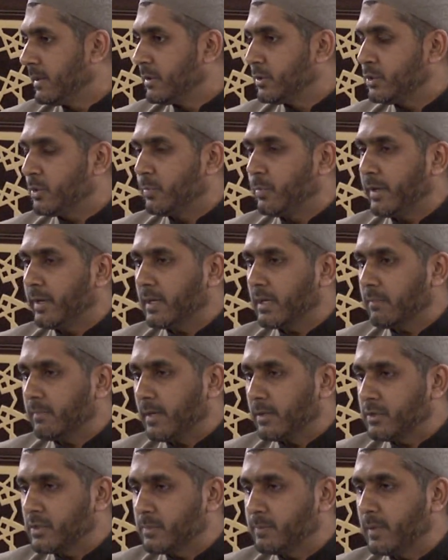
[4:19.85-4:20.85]
to bring
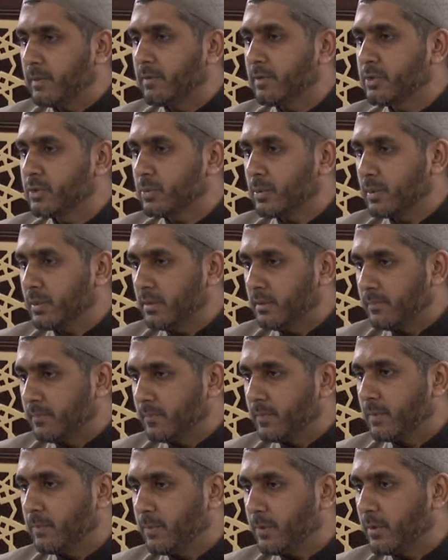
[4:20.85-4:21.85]
about spiritual
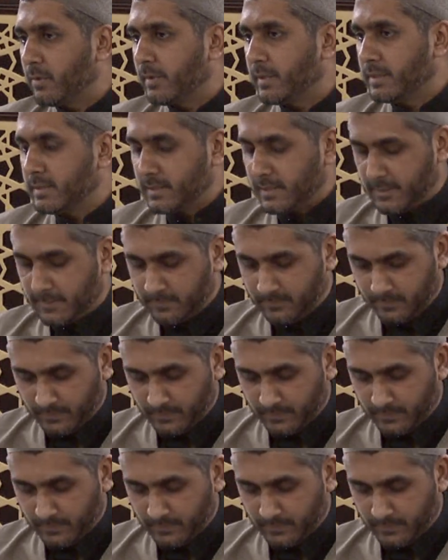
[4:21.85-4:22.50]
purity.